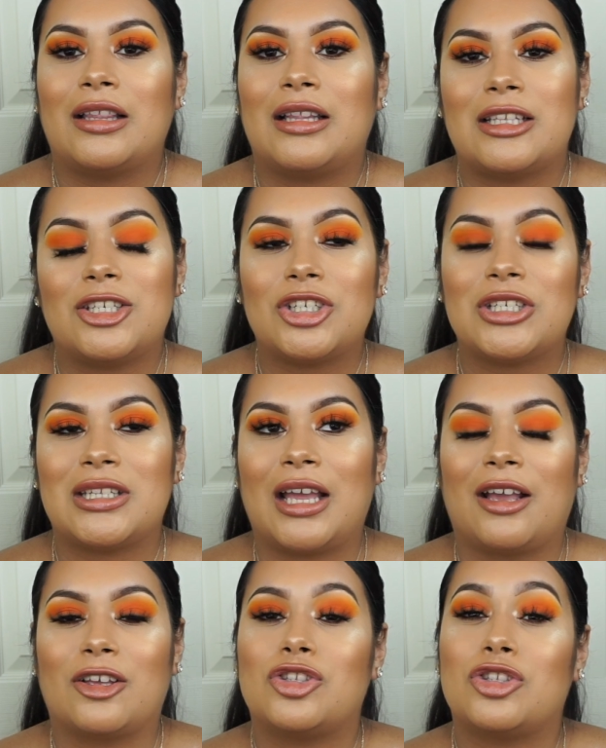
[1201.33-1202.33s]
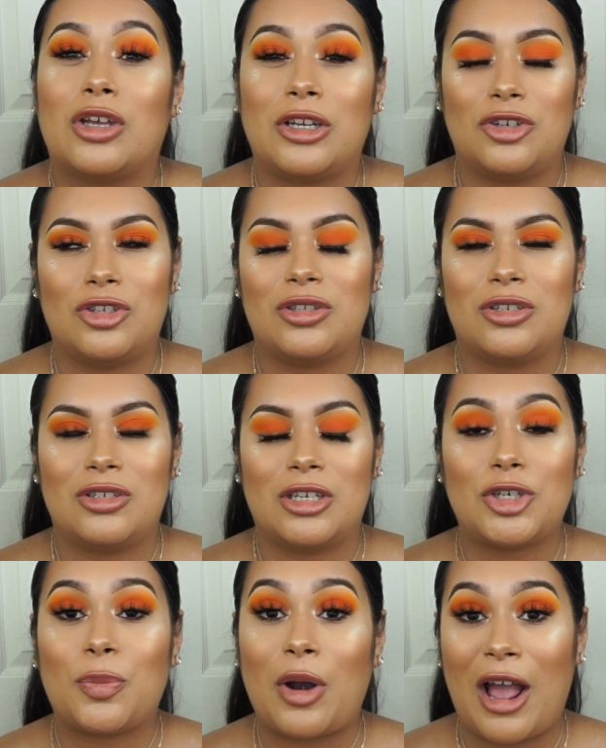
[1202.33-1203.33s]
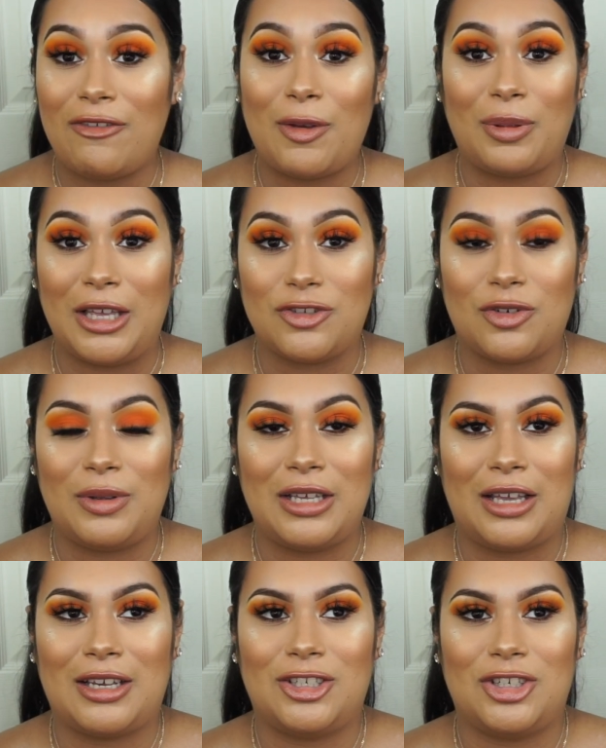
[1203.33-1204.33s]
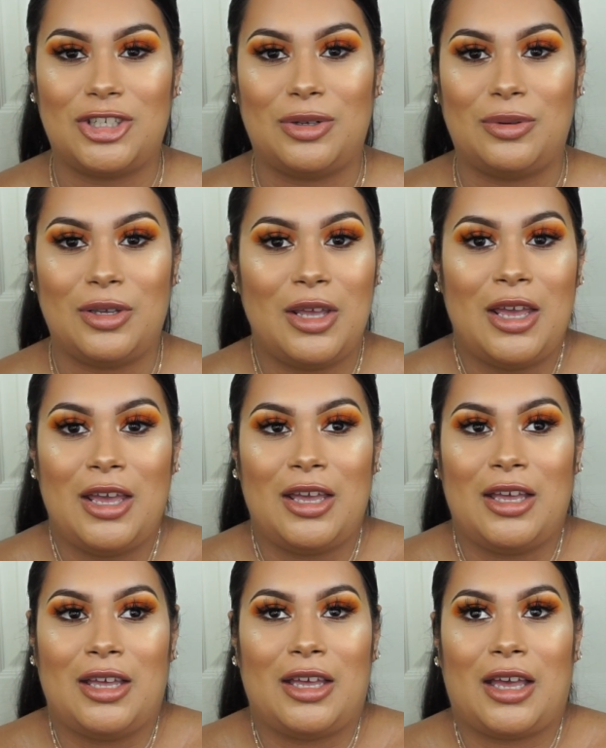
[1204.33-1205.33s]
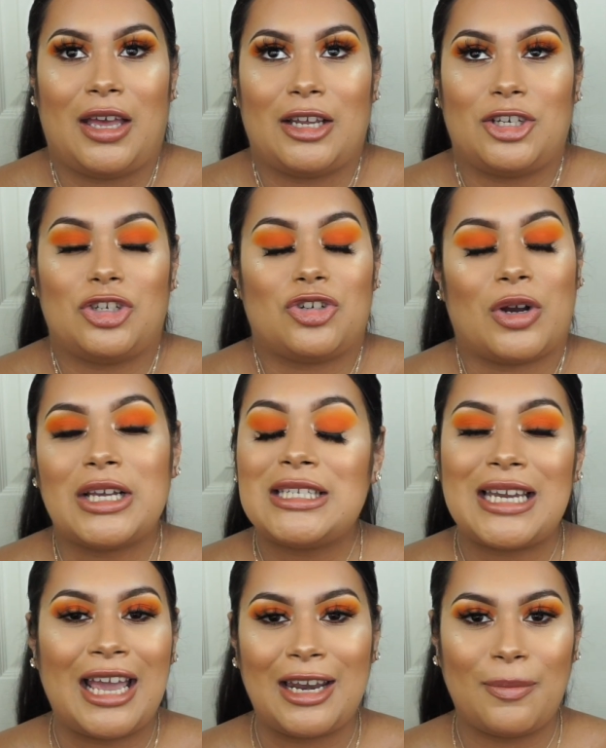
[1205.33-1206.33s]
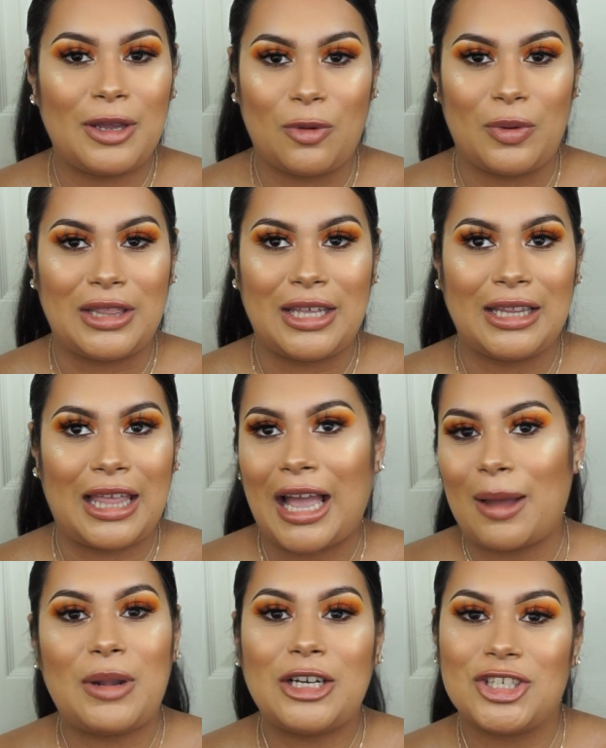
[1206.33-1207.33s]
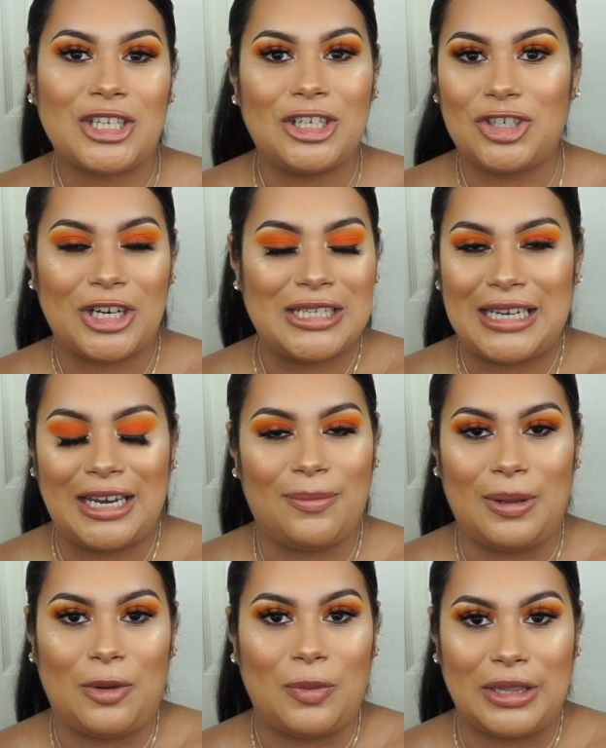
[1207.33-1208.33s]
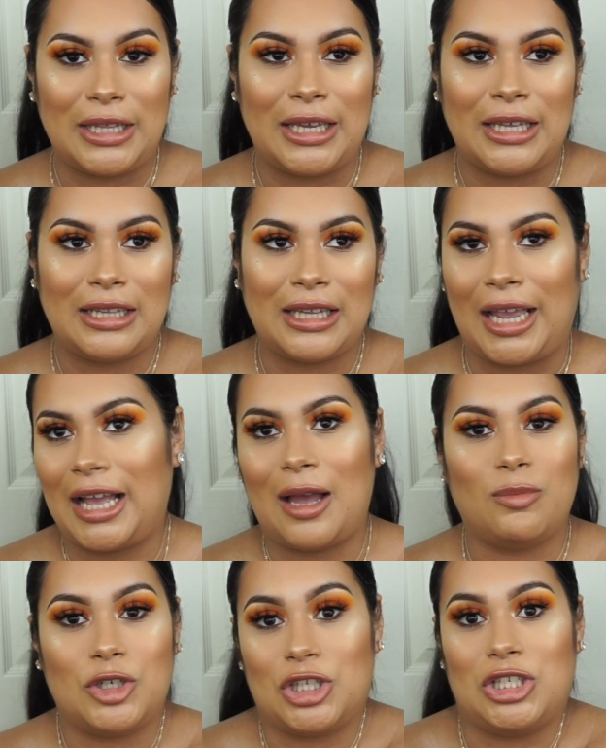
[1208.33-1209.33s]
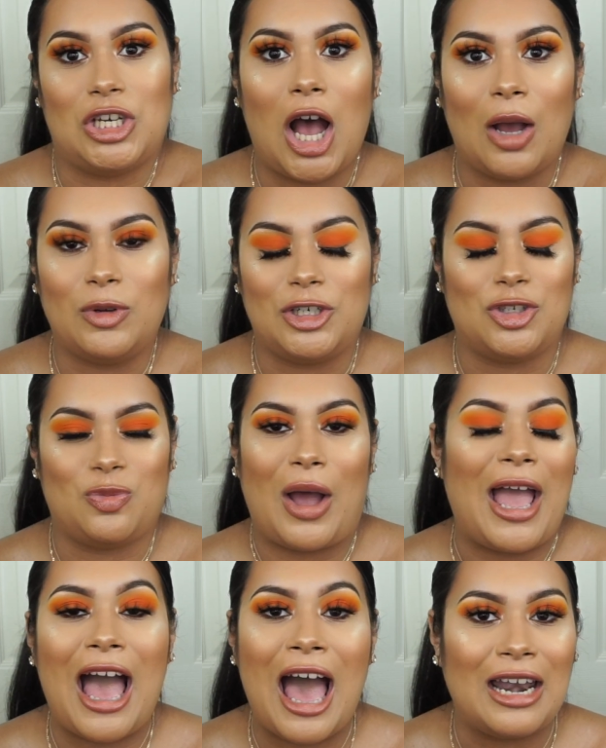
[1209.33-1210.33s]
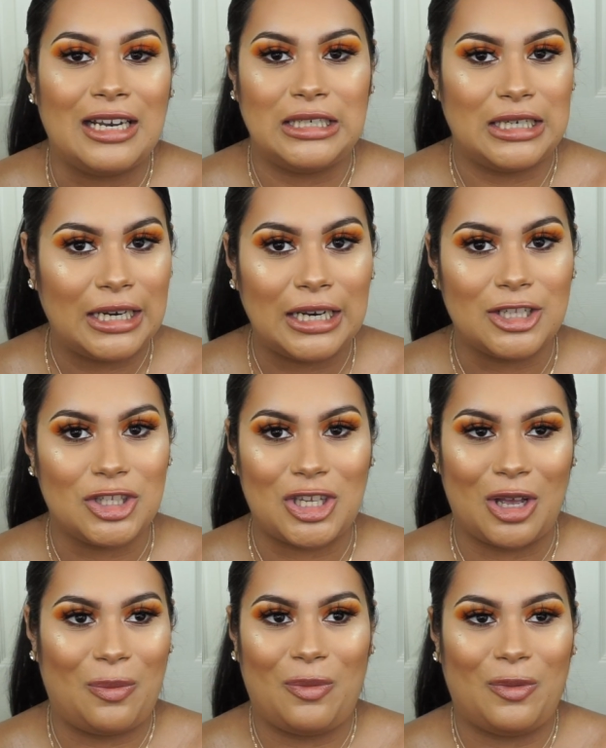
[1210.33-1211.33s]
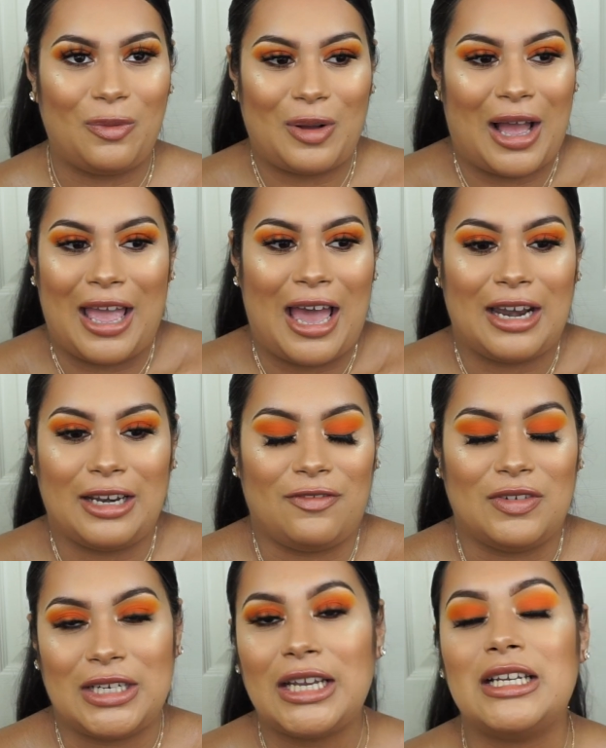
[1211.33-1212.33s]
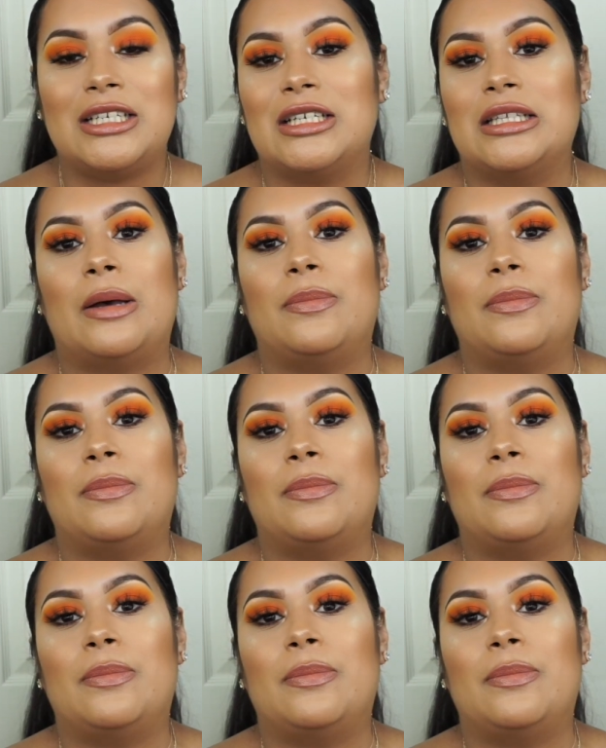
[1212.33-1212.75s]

that's just like such a private place for me. Like it's just to trust anybody with it. Like I'm not just gonna trust anybody with it. Like I'm just not, which is why I hadn't done it, and so I hadn't even done it